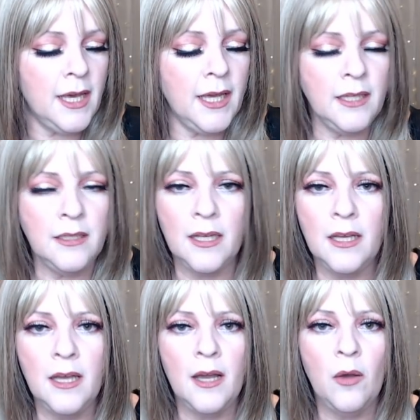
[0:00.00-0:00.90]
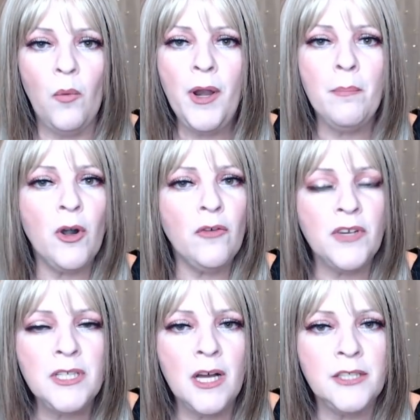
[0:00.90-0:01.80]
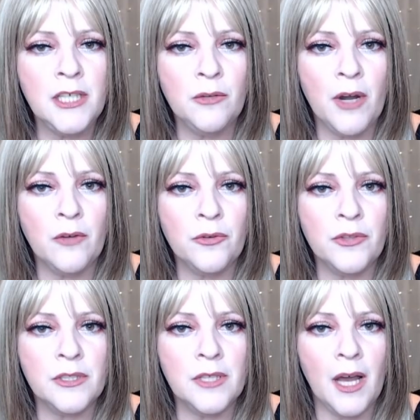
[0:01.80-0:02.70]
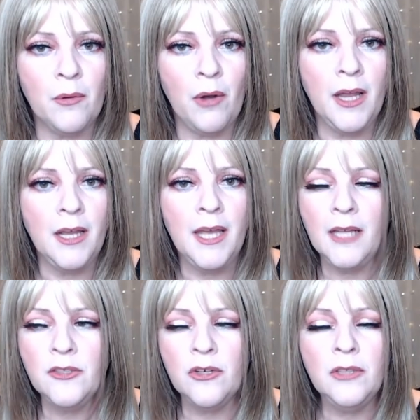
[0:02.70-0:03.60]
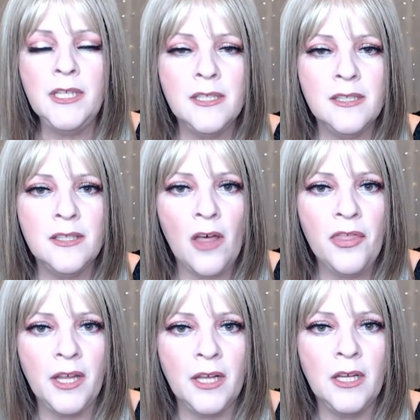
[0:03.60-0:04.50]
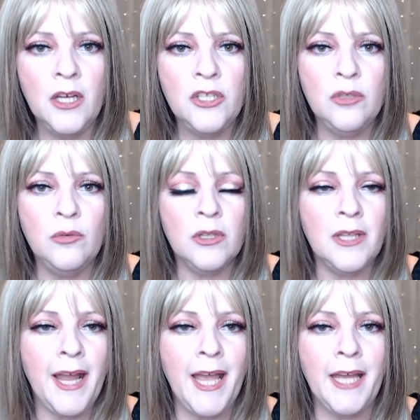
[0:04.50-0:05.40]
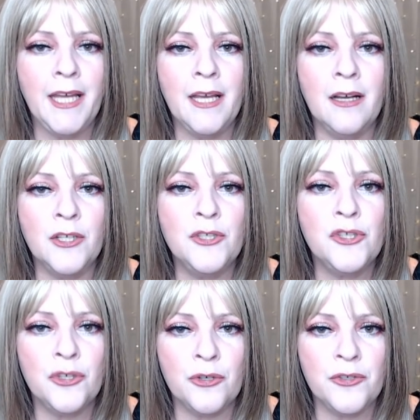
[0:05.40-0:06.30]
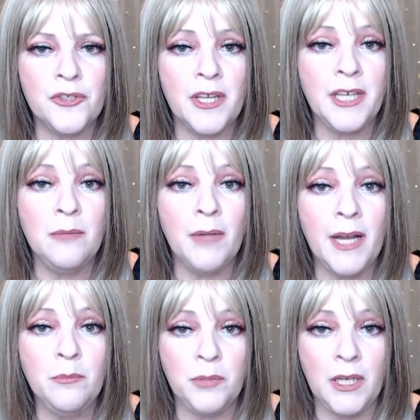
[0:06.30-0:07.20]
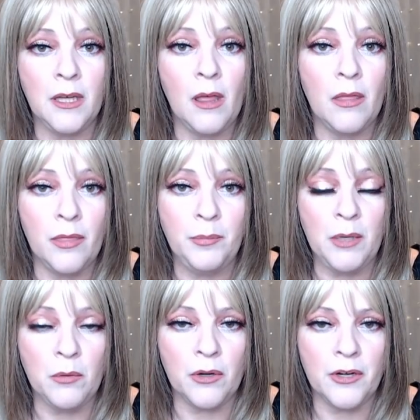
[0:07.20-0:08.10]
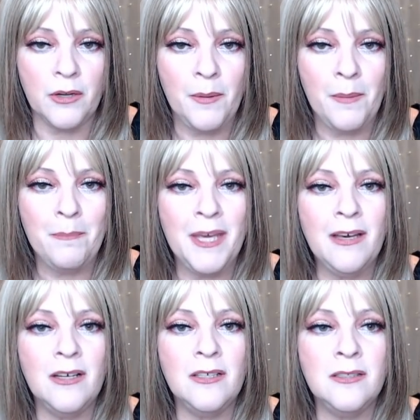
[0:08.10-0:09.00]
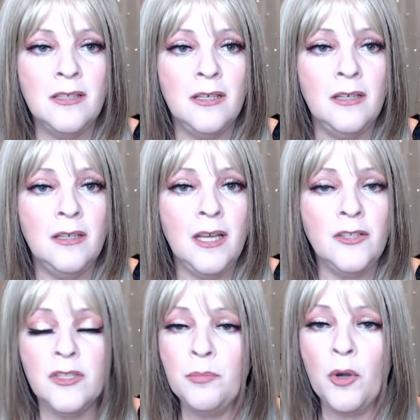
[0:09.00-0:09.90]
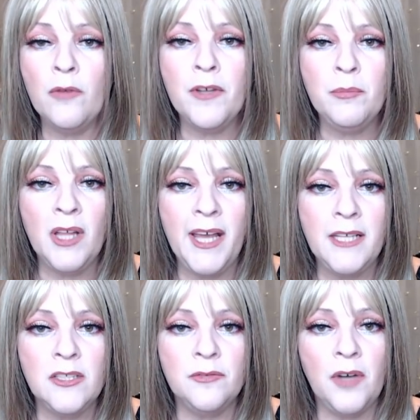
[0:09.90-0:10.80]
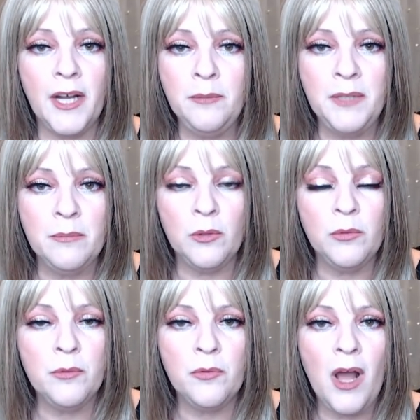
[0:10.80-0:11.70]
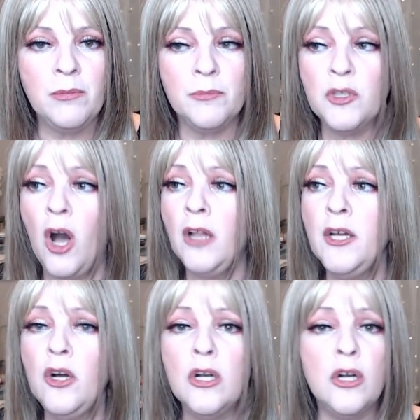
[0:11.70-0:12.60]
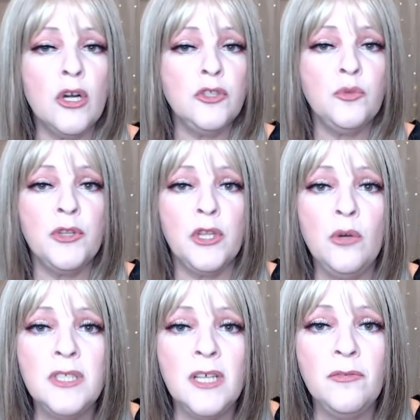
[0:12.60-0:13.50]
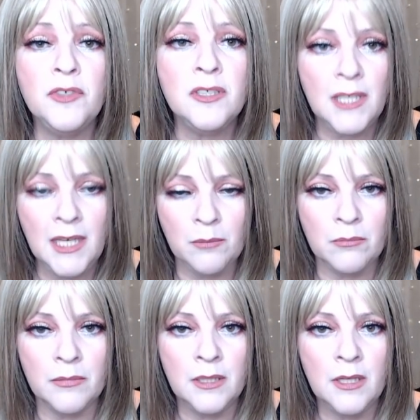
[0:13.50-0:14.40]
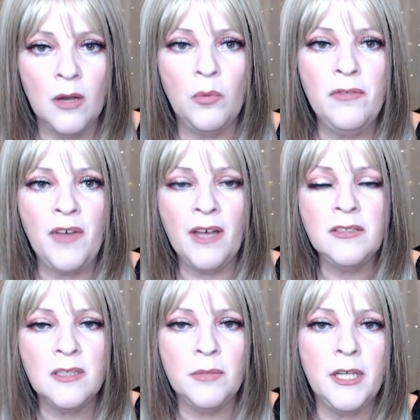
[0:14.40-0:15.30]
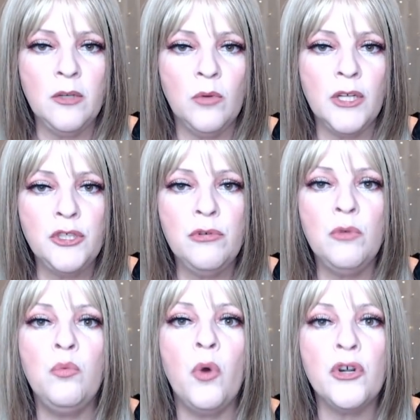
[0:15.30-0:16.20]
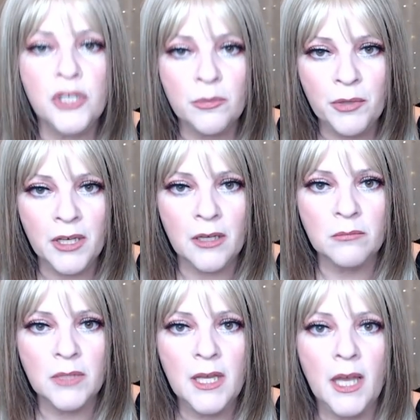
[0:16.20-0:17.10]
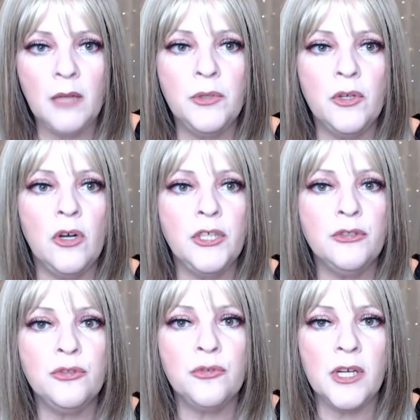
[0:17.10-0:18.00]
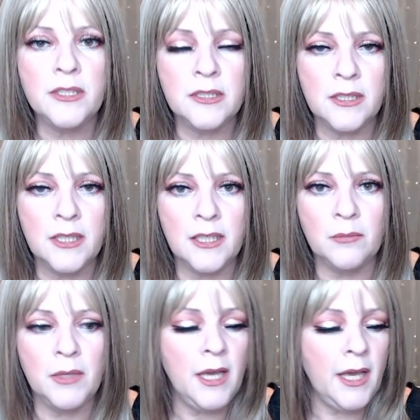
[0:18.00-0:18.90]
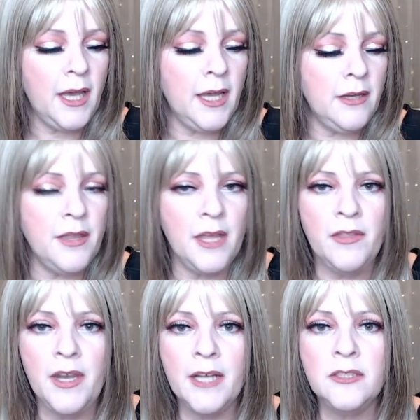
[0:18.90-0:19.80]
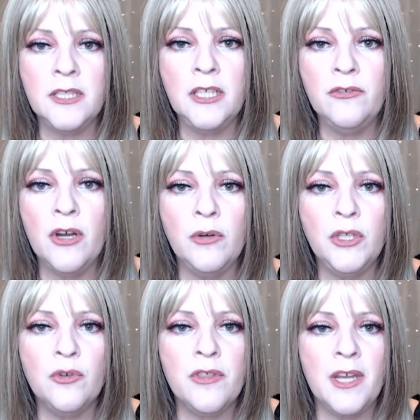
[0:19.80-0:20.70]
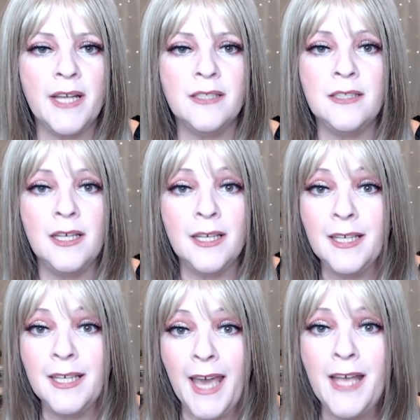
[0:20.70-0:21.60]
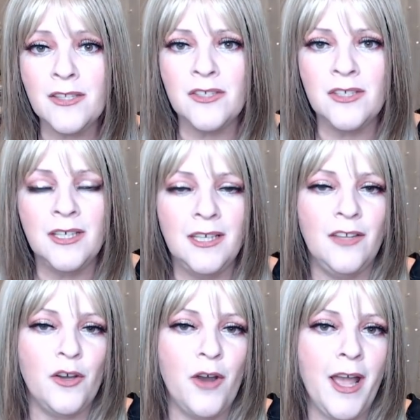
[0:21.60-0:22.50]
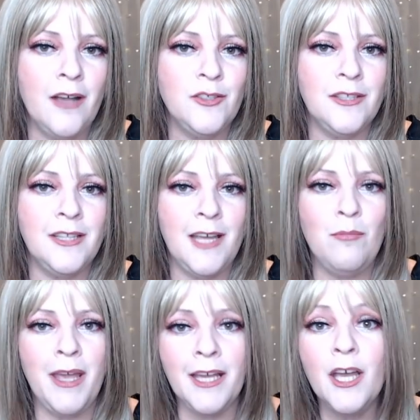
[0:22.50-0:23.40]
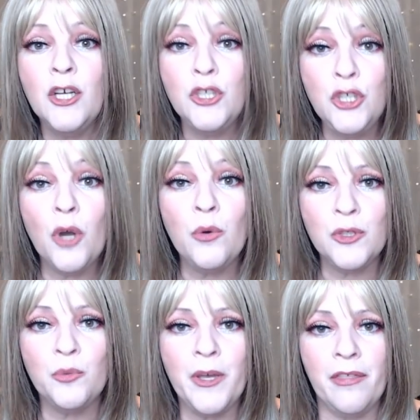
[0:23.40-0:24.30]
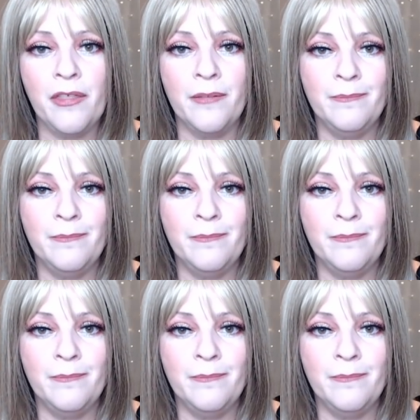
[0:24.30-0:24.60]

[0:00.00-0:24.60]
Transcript: And what a perfect hunting ground for this guy, right? It certainly does nothing to allay any concerns that he might be the P word because it's the perfect place to find people with problems. Calling old girls with low self esteem. We found somebody who wants you to worship him and put all your trust in him. And then the next thing you know, you're the next guest in their house that they make jokes with.